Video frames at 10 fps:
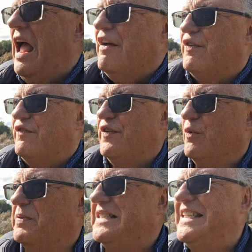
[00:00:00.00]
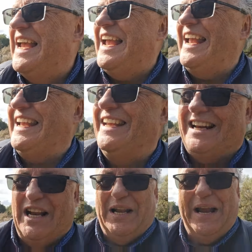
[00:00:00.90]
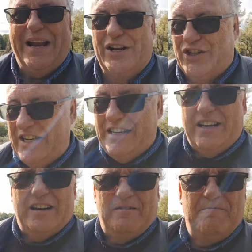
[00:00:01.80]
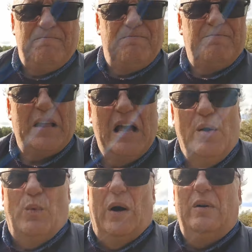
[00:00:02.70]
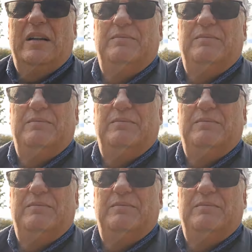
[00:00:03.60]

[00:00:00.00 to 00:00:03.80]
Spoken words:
If you feel particularly energetic, well,